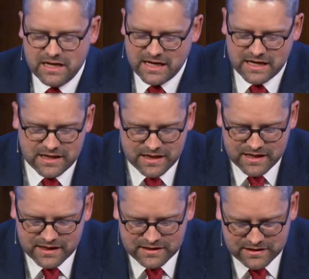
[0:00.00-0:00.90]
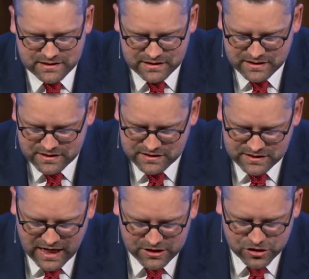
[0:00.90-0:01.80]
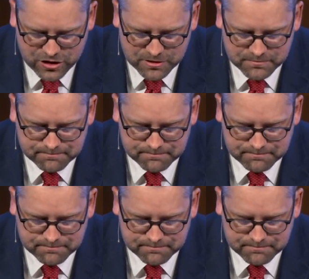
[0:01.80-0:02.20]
in this section.